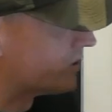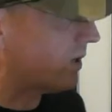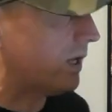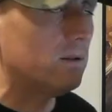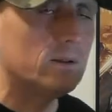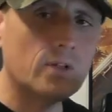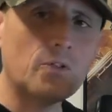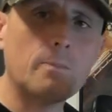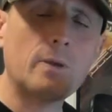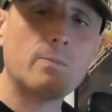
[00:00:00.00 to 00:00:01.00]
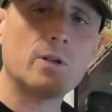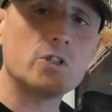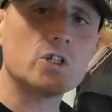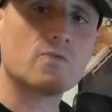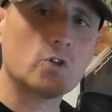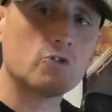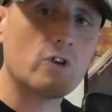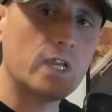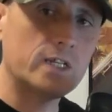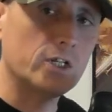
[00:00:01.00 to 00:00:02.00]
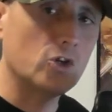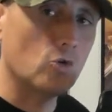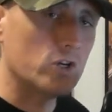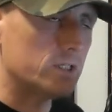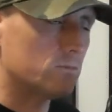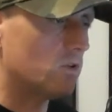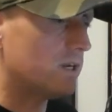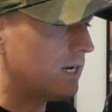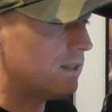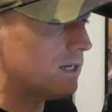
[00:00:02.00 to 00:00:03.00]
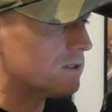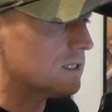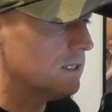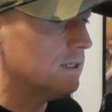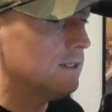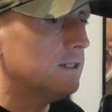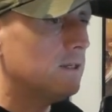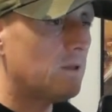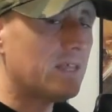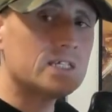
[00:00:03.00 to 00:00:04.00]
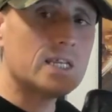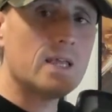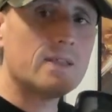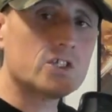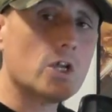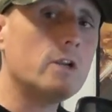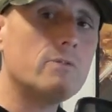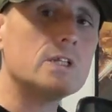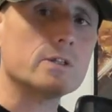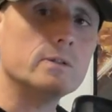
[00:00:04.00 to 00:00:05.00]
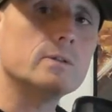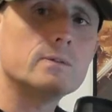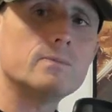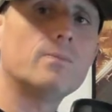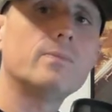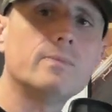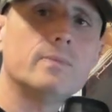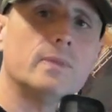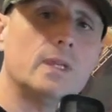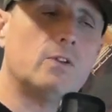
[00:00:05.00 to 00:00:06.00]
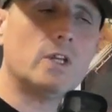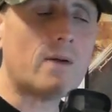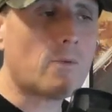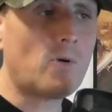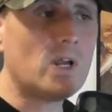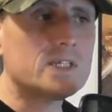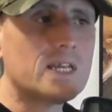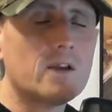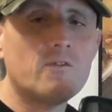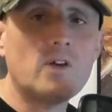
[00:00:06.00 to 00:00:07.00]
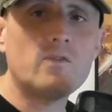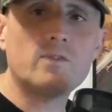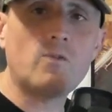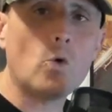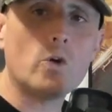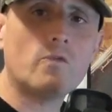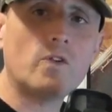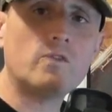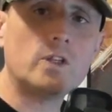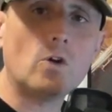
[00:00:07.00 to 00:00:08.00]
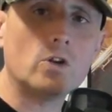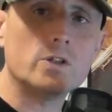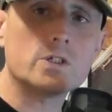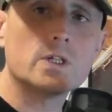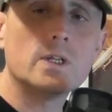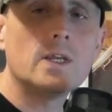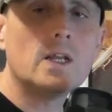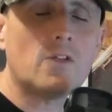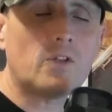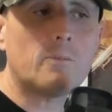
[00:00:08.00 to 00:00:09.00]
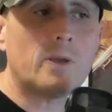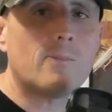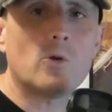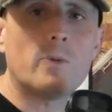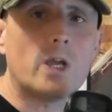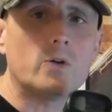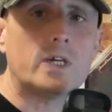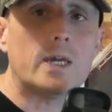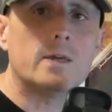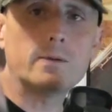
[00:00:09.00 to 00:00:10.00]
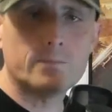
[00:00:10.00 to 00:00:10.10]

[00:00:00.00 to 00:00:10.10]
as well. I think people are just frustrated and annoyed more than anything else. But that's it. That's the only reason. If you have a price tag of 50, 40 or $50, I think people will be okay